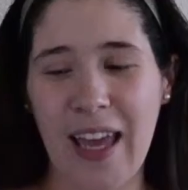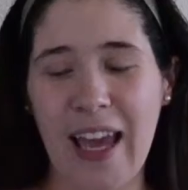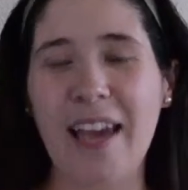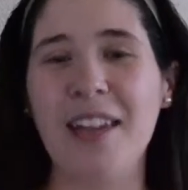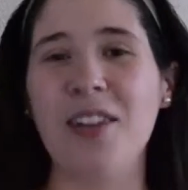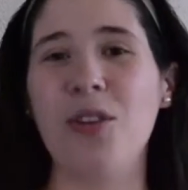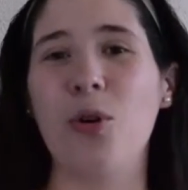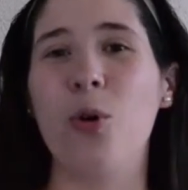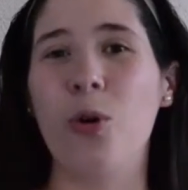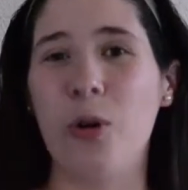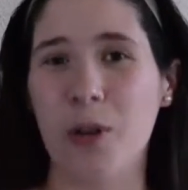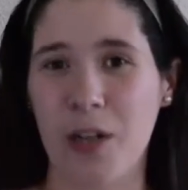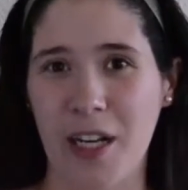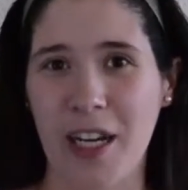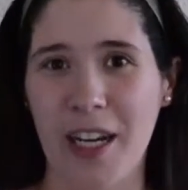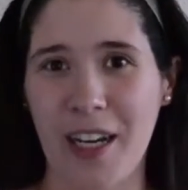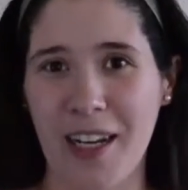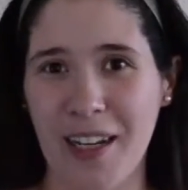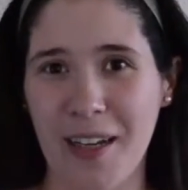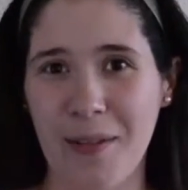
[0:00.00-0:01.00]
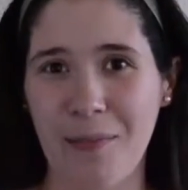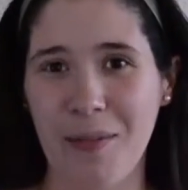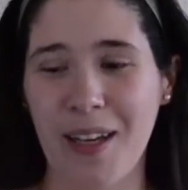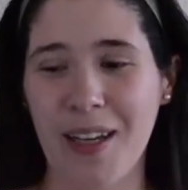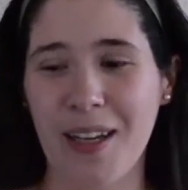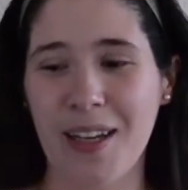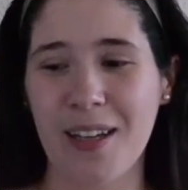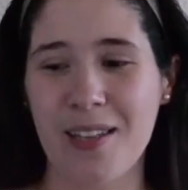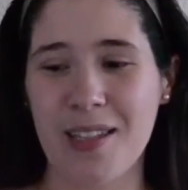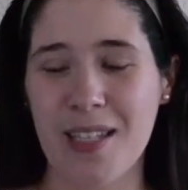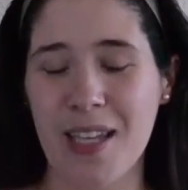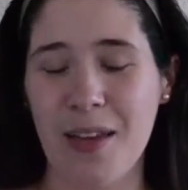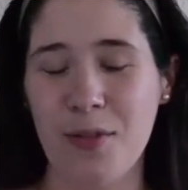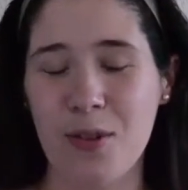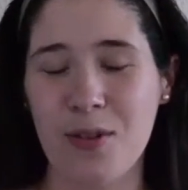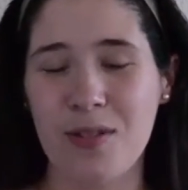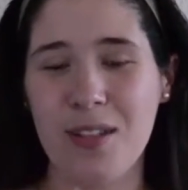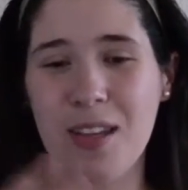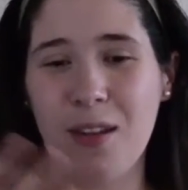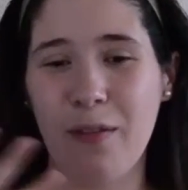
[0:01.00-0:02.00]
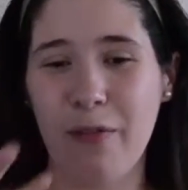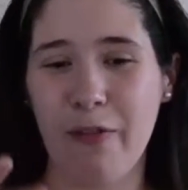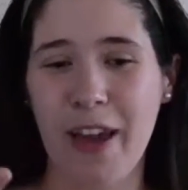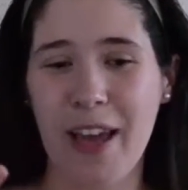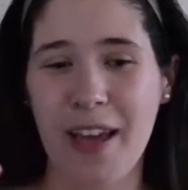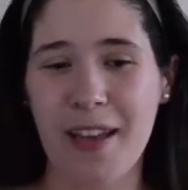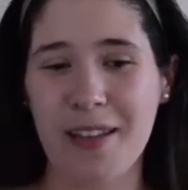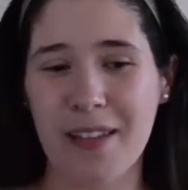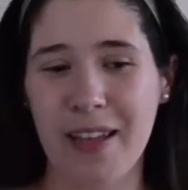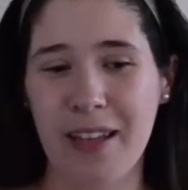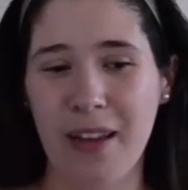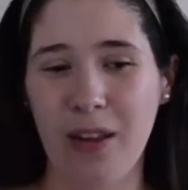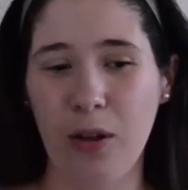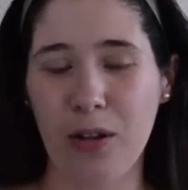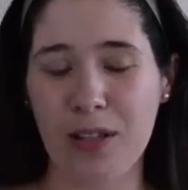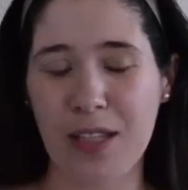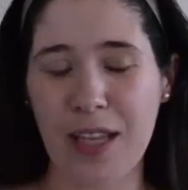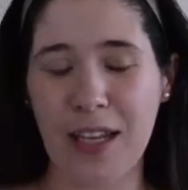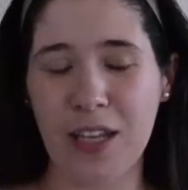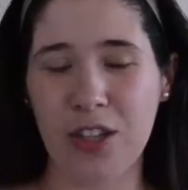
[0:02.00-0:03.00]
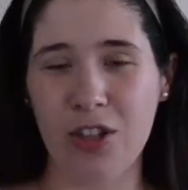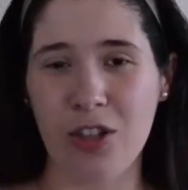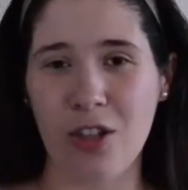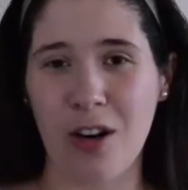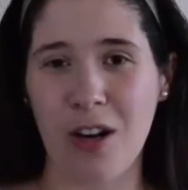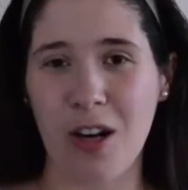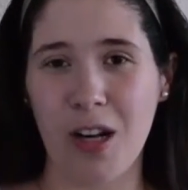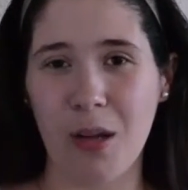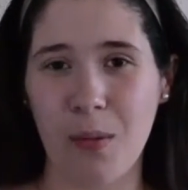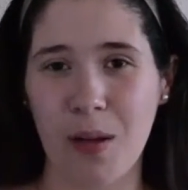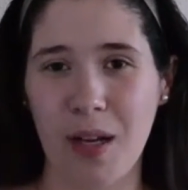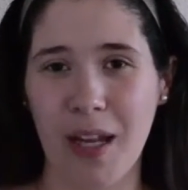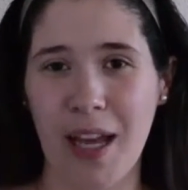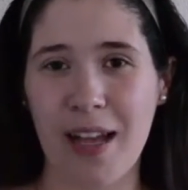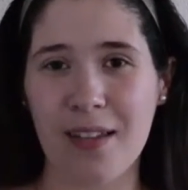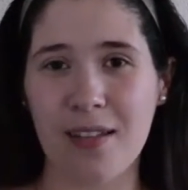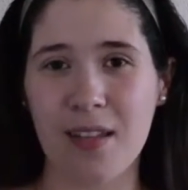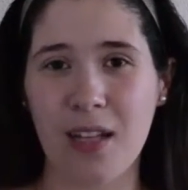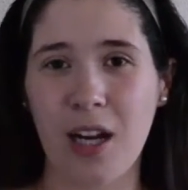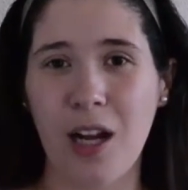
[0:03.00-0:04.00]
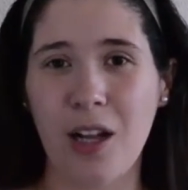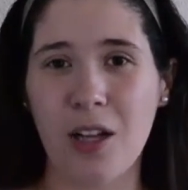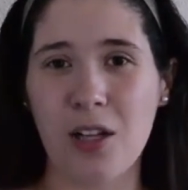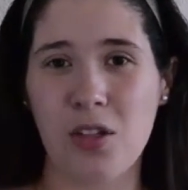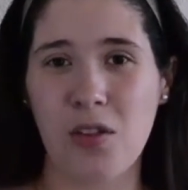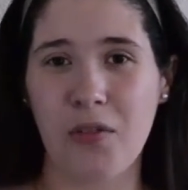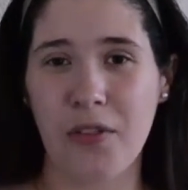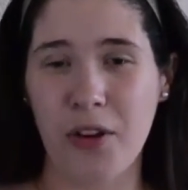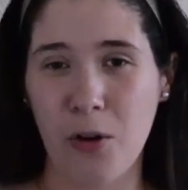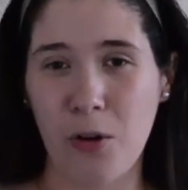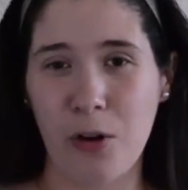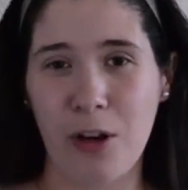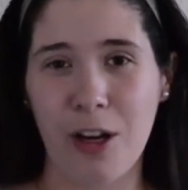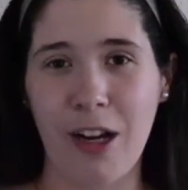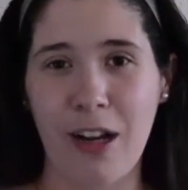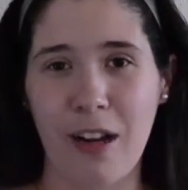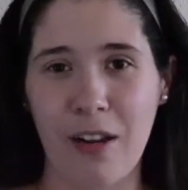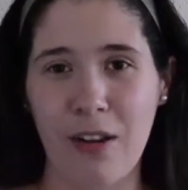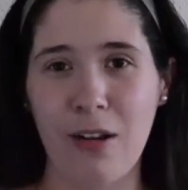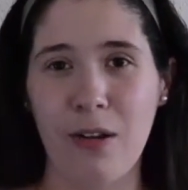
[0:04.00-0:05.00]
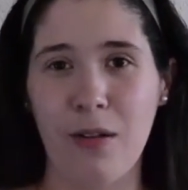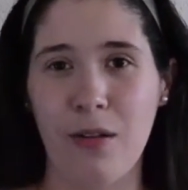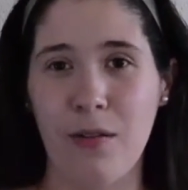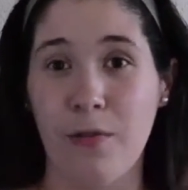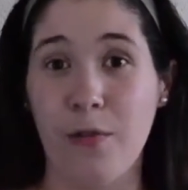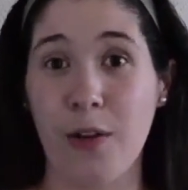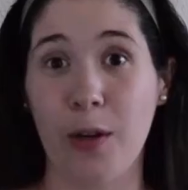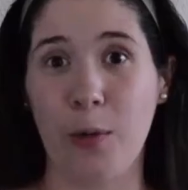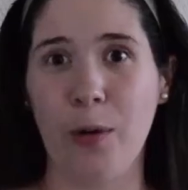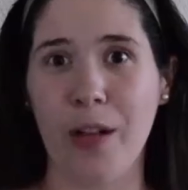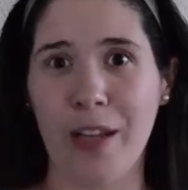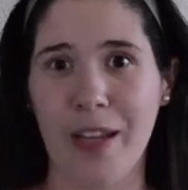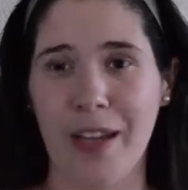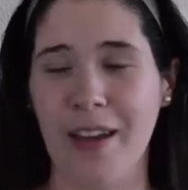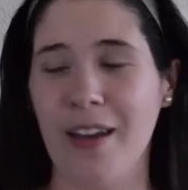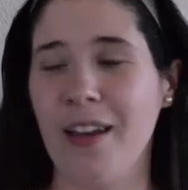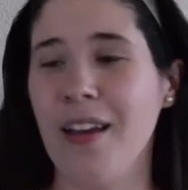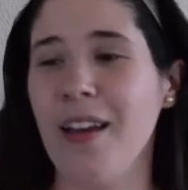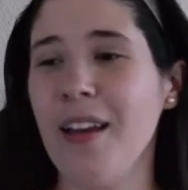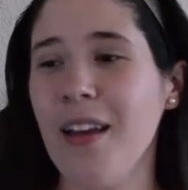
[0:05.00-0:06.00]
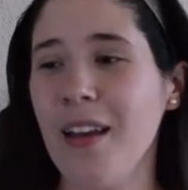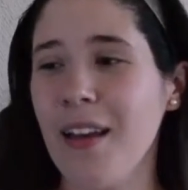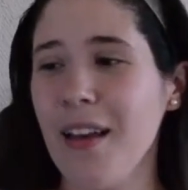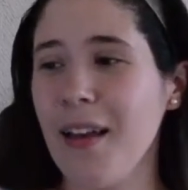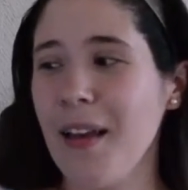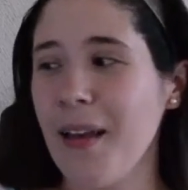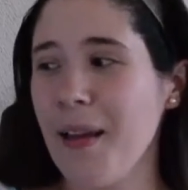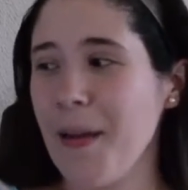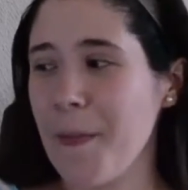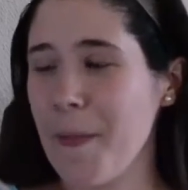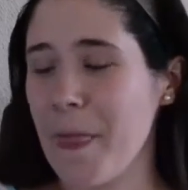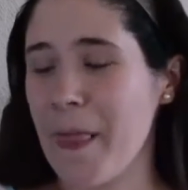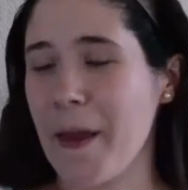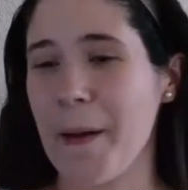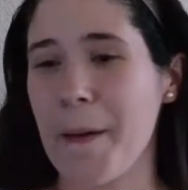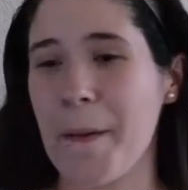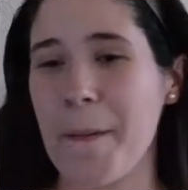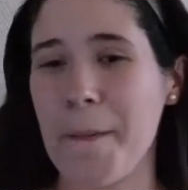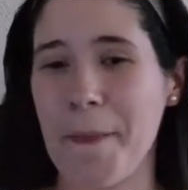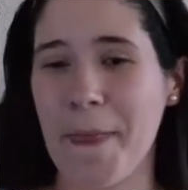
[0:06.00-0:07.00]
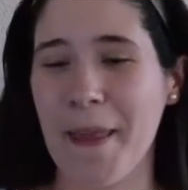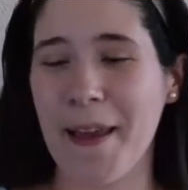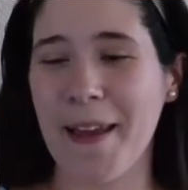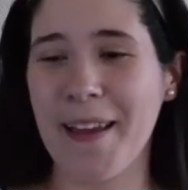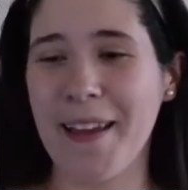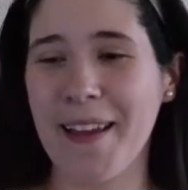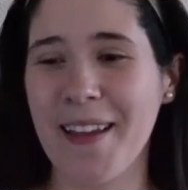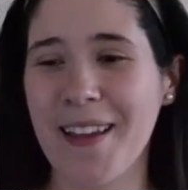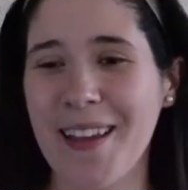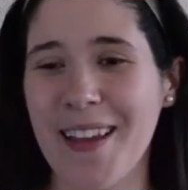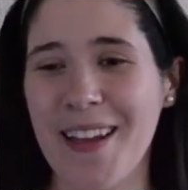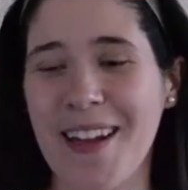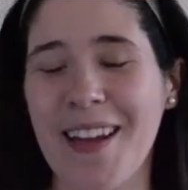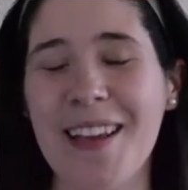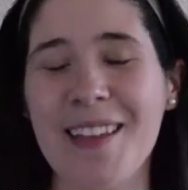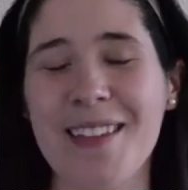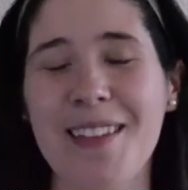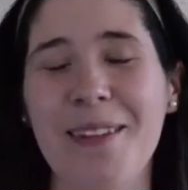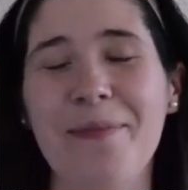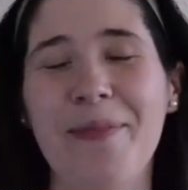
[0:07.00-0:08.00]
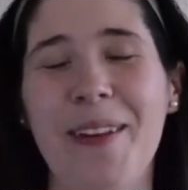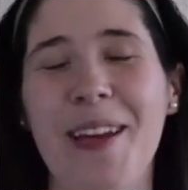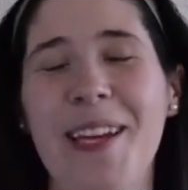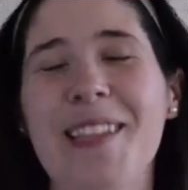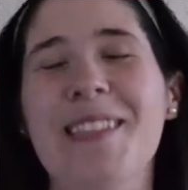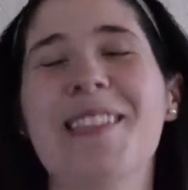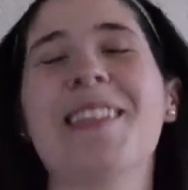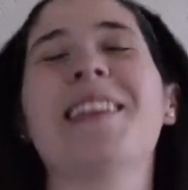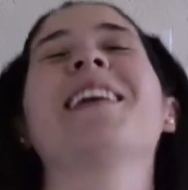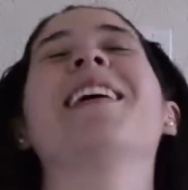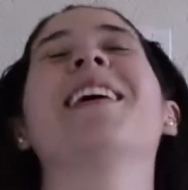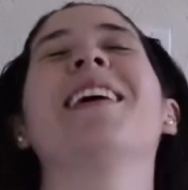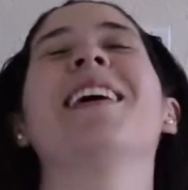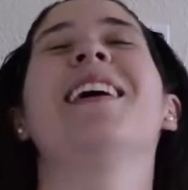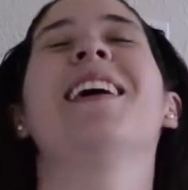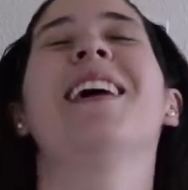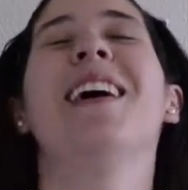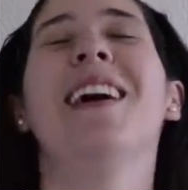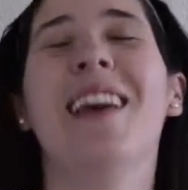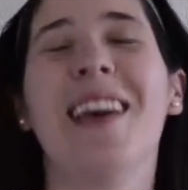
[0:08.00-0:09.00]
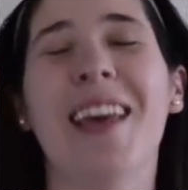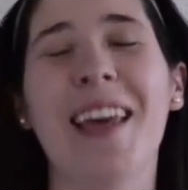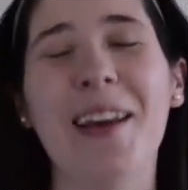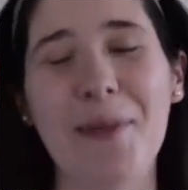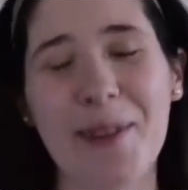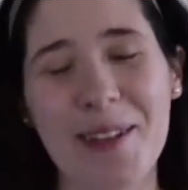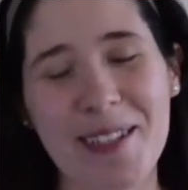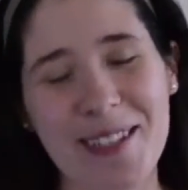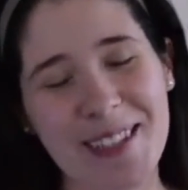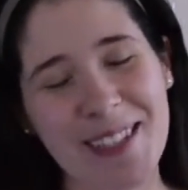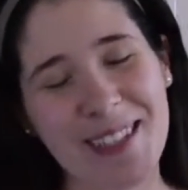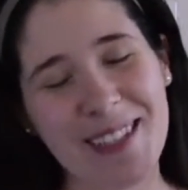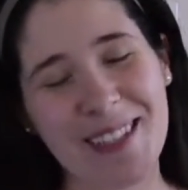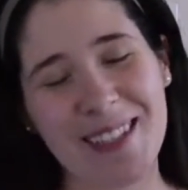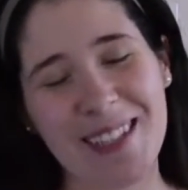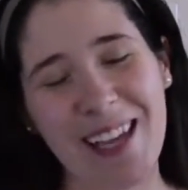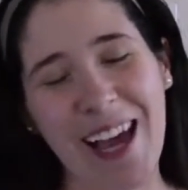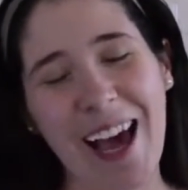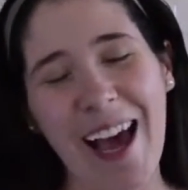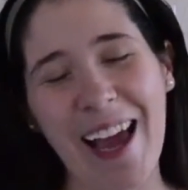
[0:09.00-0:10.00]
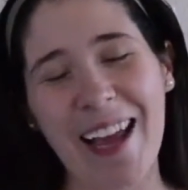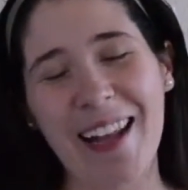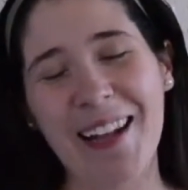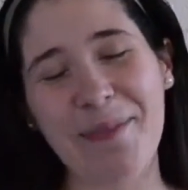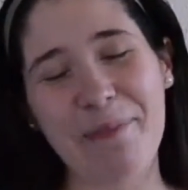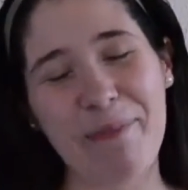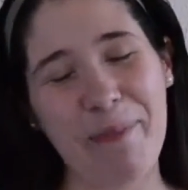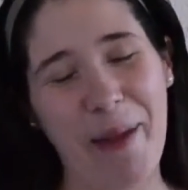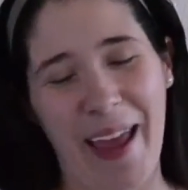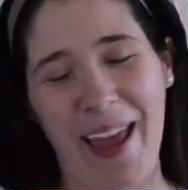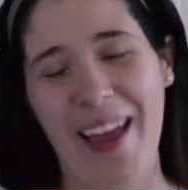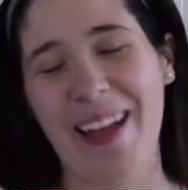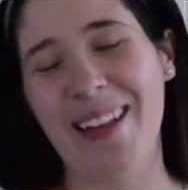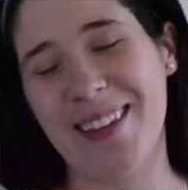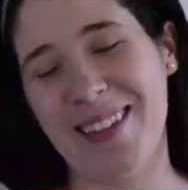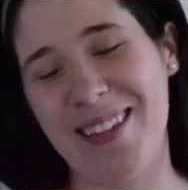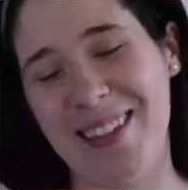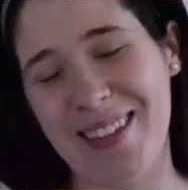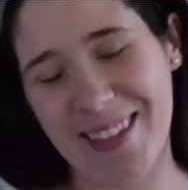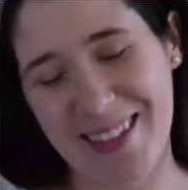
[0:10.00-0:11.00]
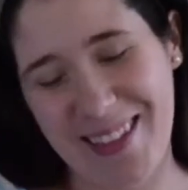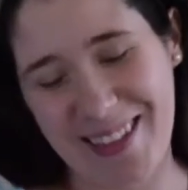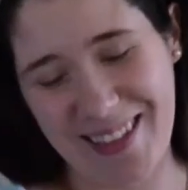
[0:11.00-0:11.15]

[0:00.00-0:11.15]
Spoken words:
and orca, because if you see the face, it looks like a shark, but it has the colors of an orca, you know, the Free Willy. And he's amazing. He wears these tight pants.